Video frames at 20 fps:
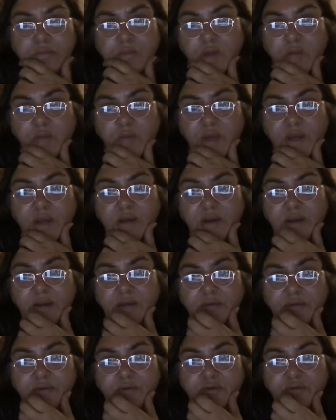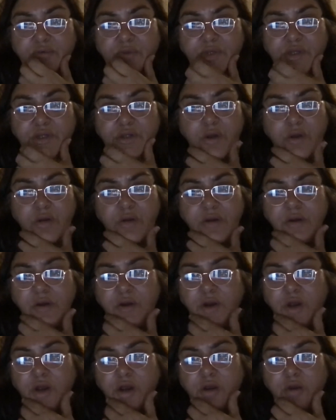legally switched on, and I
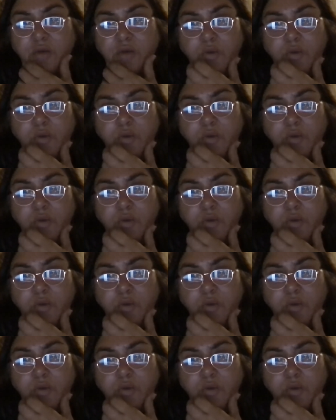know